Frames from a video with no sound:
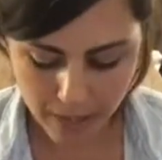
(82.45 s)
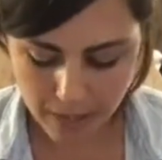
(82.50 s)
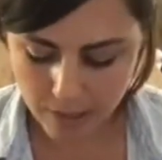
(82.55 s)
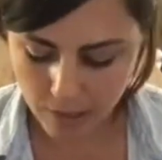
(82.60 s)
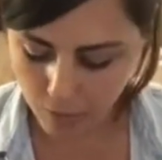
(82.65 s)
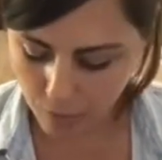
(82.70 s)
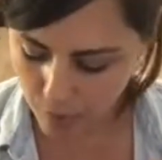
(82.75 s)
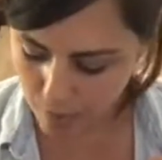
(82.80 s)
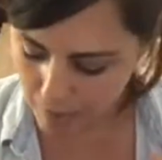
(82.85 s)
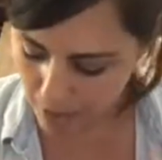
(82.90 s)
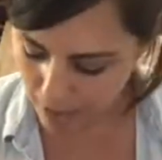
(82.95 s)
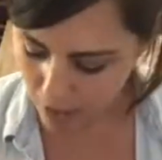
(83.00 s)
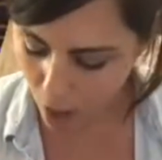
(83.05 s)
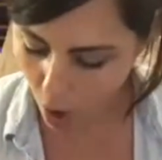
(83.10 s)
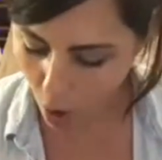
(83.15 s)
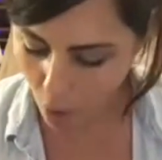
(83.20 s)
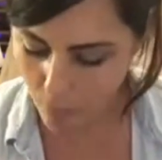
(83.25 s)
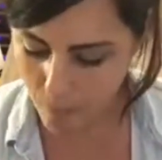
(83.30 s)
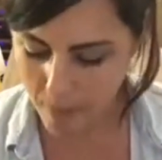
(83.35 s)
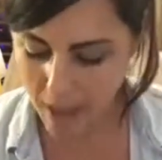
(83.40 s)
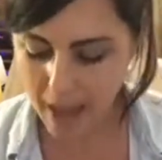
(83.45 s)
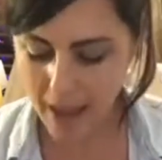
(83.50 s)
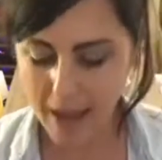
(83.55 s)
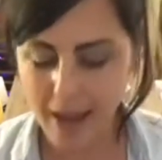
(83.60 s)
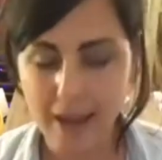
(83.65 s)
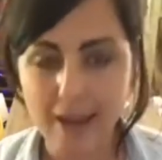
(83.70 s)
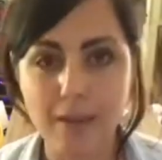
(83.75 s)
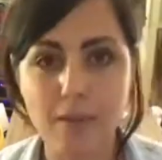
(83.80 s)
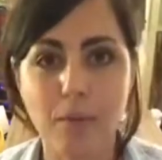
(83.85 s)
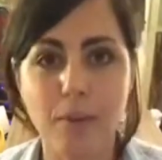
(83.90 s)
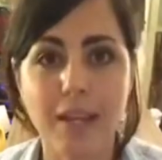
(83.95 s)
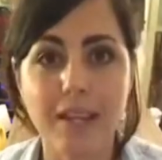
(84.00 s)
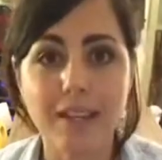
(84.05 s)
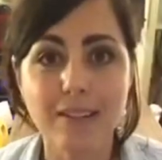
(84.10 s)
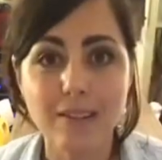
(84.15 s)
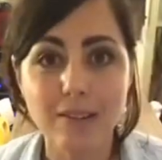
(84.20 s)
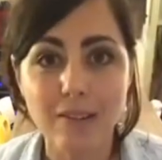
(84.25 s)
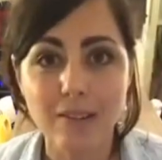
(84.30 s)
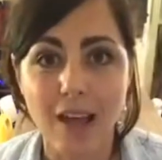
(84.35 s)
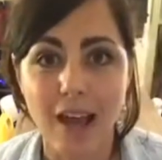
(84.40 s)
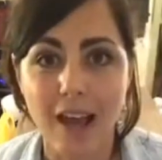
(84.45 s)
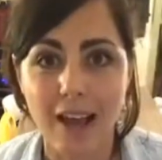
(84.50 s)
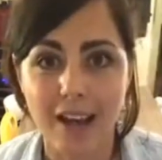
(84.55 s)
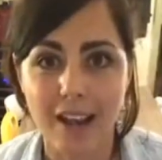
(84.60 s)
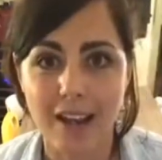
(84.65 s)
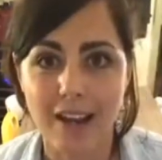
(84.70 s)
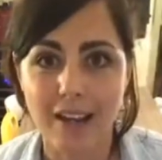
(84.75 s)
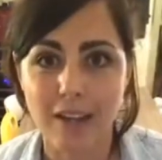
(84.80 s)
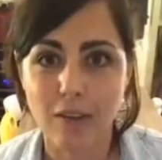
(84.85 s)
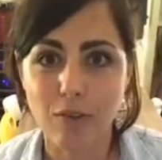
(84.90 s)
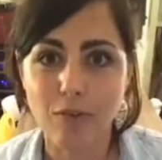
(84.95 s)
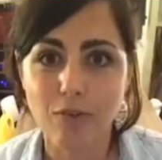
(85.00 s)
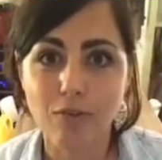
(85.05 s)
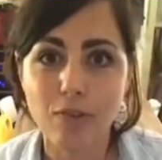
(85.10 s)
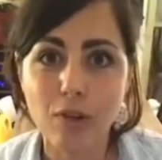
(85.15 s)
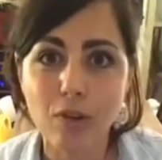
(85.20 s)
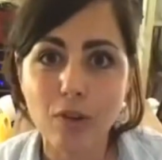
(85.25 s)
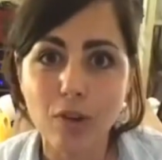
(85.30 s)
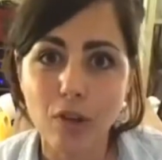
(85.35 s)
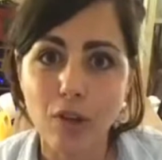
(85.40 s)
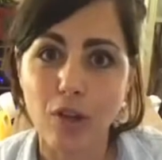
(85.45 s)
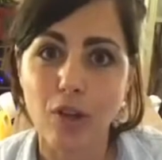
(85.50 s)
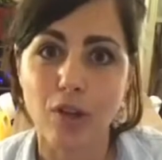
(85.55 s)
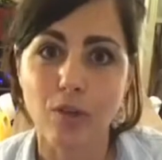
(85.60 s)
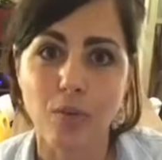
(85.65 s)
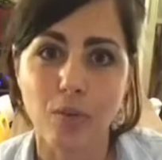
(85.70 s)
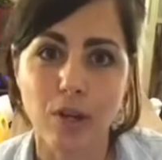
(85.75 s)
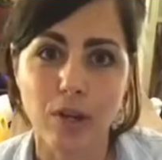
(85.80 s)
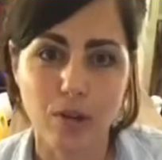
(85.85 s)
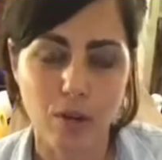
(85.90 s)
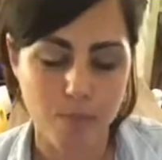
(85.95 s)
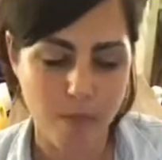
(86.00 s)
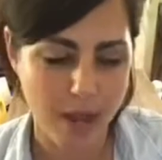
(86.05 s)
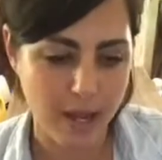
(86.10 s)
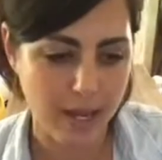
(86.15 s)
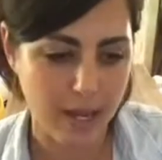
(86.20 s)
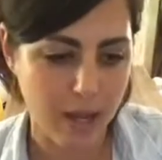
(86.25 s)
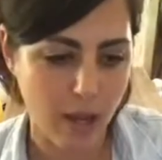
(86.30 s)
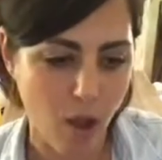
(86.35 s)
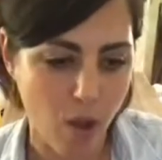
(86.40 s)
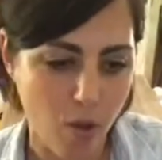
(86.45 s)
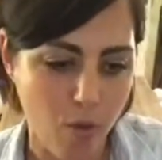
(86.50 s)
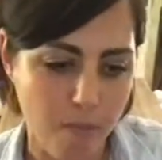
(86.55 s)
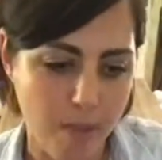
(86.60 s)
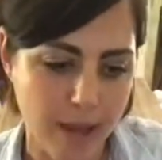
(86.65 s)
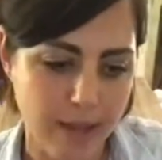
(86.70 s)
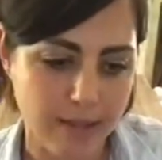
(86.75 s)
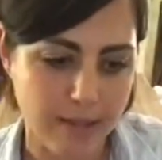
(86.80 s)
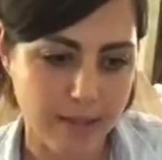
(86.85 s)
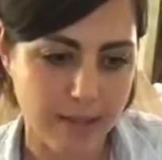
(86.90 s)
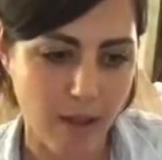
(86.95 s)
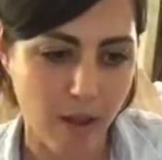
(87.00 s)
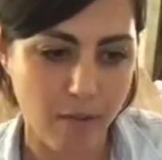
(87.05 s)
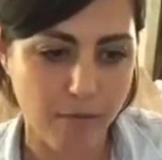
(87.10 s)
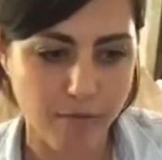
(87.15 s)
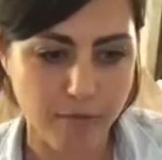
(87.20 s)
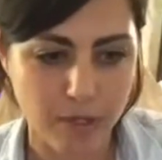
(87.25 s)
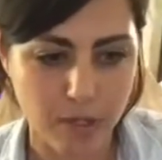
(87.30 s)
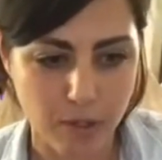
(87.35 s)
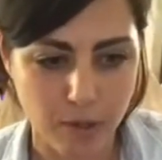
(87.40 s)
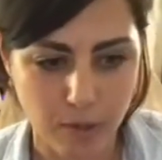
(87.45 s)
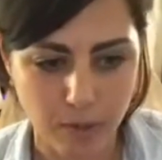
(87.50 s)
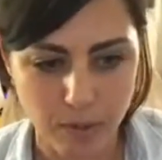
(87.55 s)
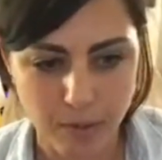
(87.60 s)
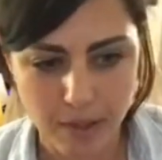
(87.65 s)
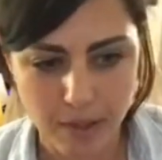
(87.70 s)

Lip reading: So if we make homemade, we can do that, and you feel good when you're making homemade stuff too.